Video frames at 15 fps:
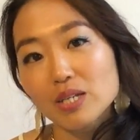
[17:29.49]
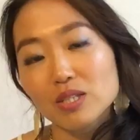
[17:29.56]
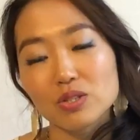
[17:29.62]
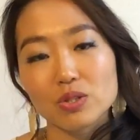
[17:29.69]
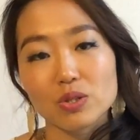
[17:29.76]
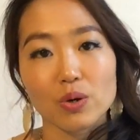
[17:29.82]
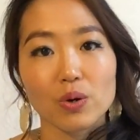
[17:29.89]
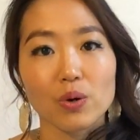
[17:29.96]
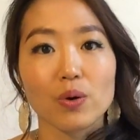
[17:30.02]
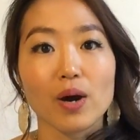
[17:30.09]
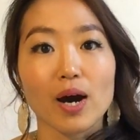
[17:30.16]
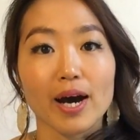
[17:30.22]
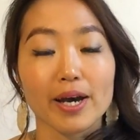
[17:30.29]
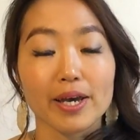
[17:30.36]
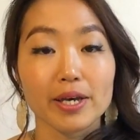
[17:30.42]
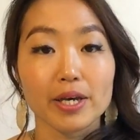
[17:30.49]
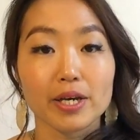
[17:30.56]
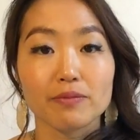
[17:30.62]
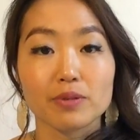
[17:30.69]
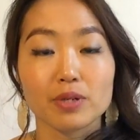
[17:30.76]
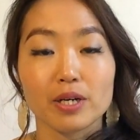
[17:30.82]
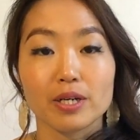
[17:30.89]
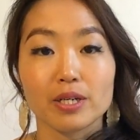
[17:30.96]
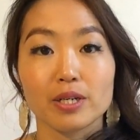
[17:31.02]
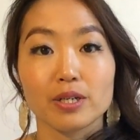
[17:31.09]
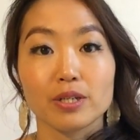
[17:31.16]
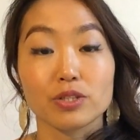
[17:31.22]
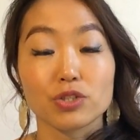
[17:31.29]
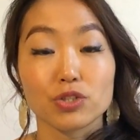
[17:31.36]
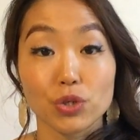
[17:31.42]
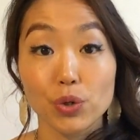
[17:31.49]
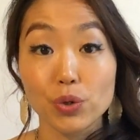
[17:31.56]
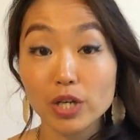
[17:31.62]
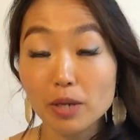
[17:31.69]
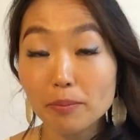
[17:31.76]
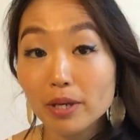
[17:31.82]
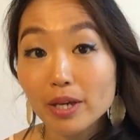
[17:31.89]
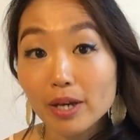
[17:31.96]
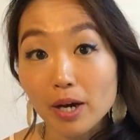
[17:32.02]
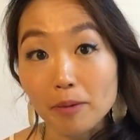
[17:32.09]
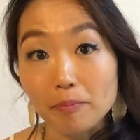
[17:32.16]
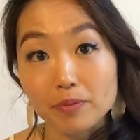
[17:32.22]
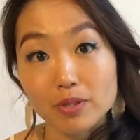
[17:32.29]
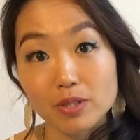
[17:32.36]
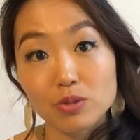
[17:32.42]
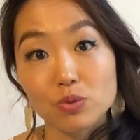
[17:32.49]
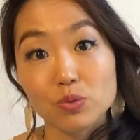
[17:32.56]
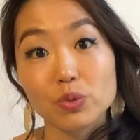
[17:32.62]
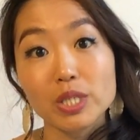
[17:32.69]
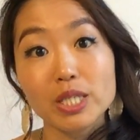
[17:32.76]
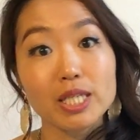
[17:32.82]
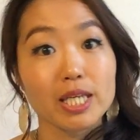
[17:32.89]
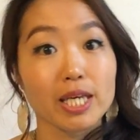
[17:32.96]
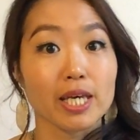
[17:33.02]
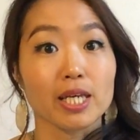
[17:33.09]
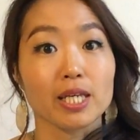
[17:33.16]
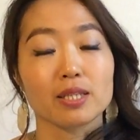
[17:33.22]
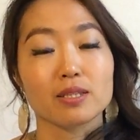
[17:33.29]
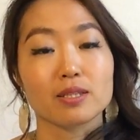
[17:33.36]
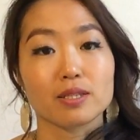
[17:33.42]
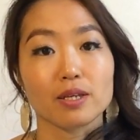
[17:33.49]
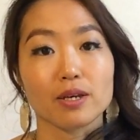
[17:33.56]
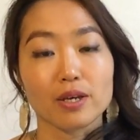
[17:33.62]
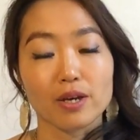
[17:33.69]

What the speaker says: So I have a show coming up this weekend